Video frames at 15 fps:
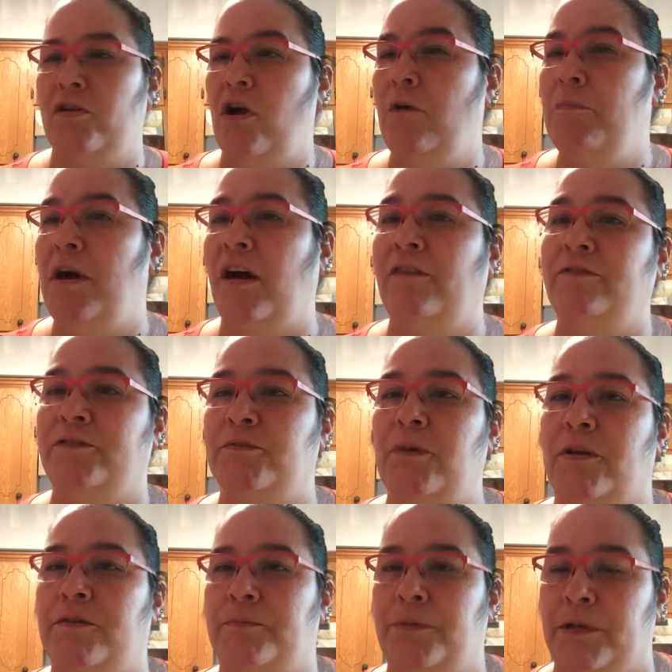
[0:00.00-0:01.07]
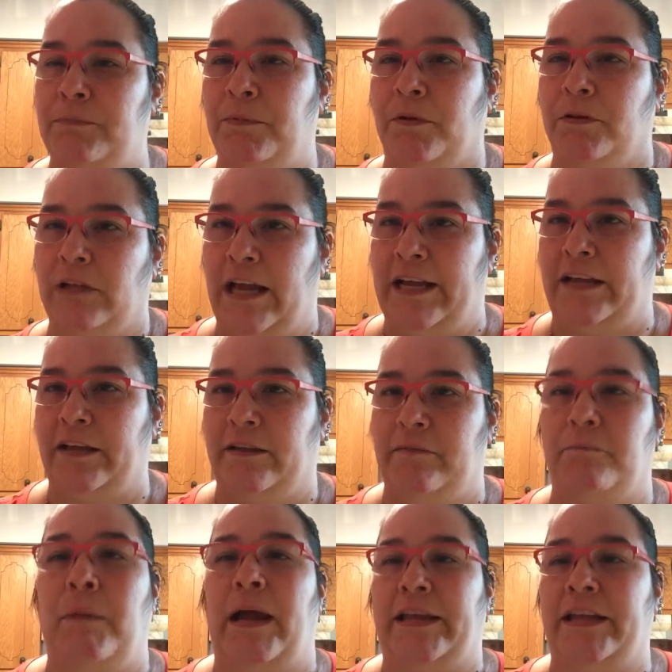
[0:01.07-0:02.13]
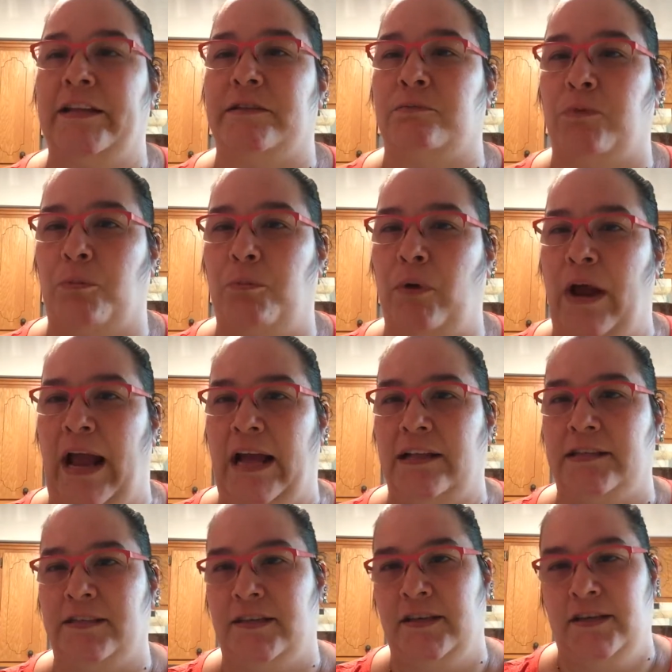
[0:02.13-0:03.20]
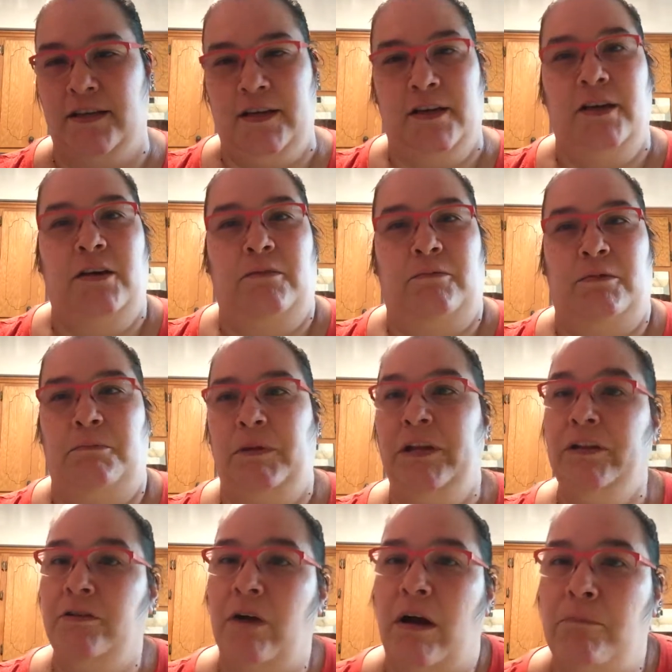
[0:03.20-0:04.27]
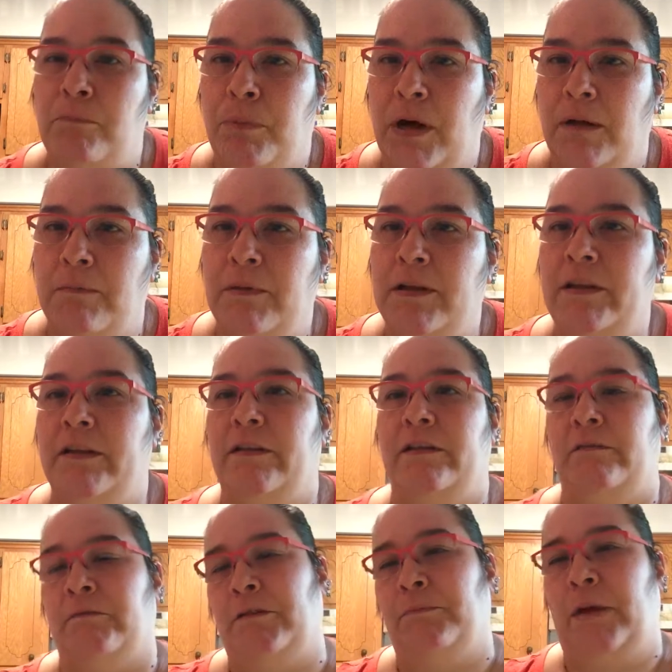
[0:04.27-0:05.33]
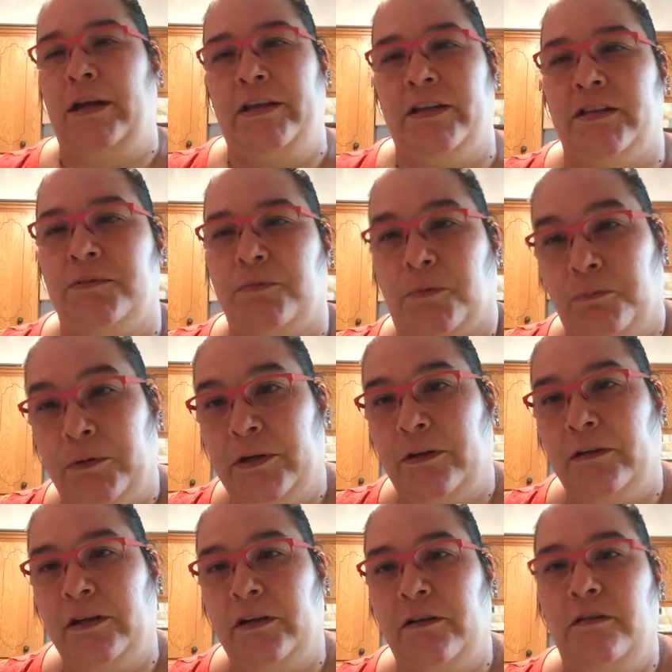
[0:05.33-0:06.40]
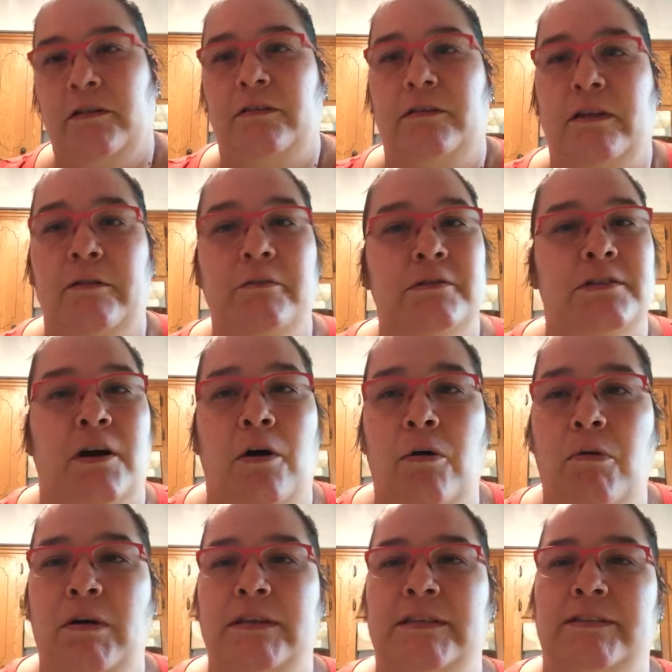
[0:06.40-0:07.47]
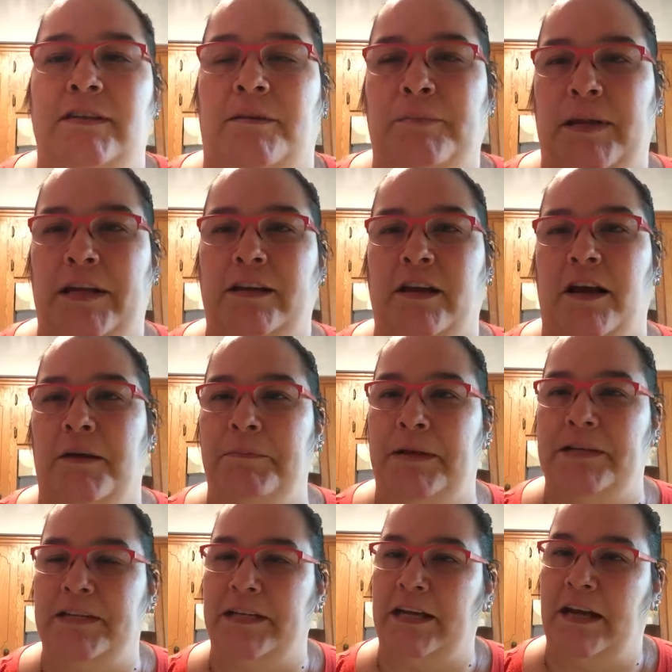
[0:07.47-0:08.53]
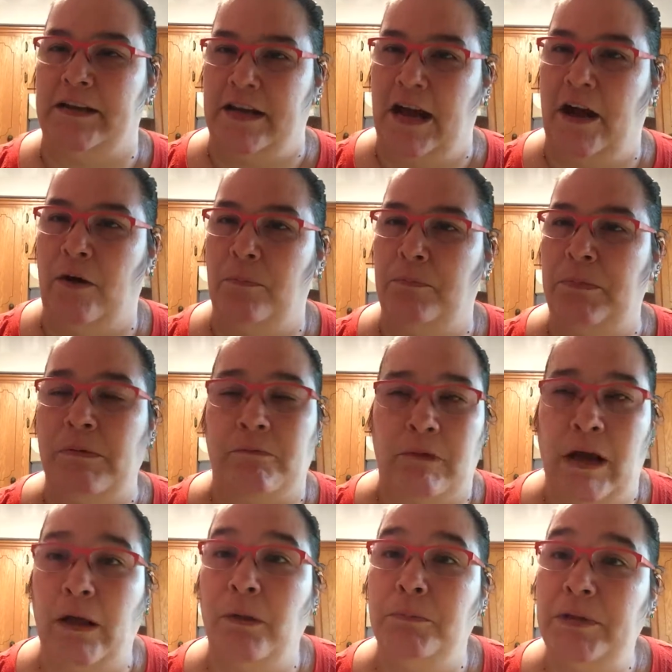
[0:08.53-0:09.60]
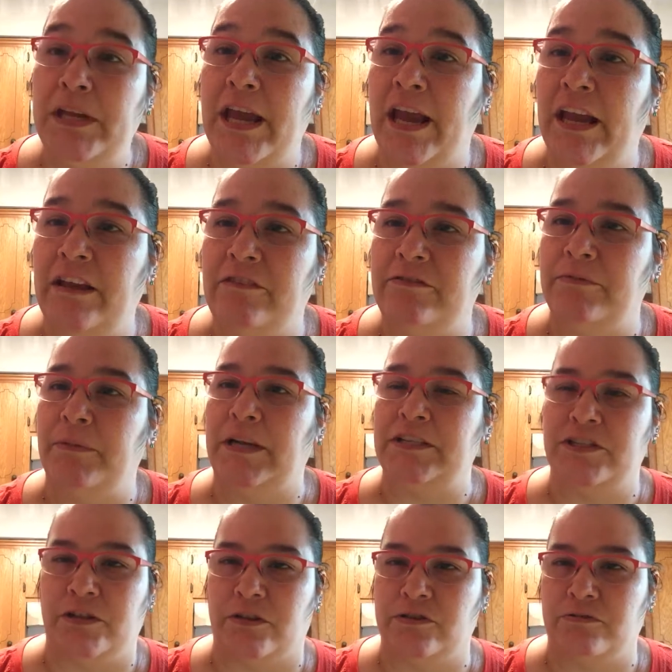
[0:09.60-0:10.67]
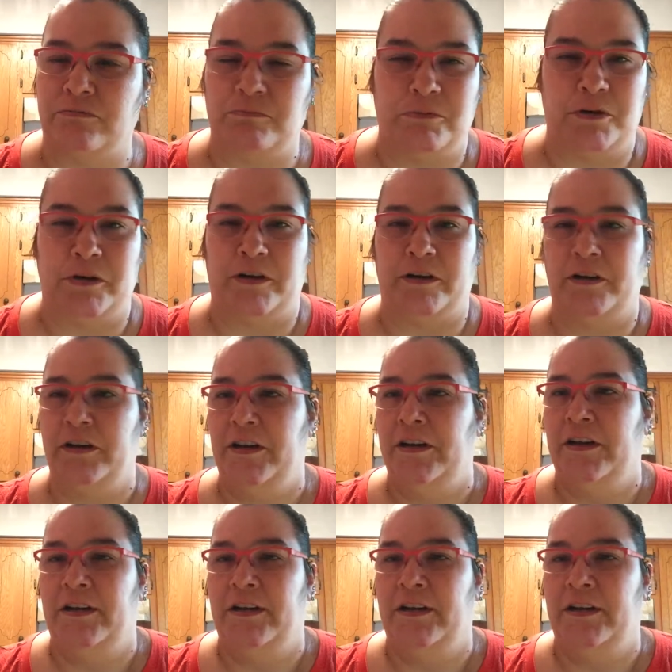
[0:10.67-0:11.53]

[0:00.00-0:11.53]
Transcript: come off to other people like my kids were brats. When we'd go out in public, when my kids were real little, there was always somebody commenting on how well behaved my children were.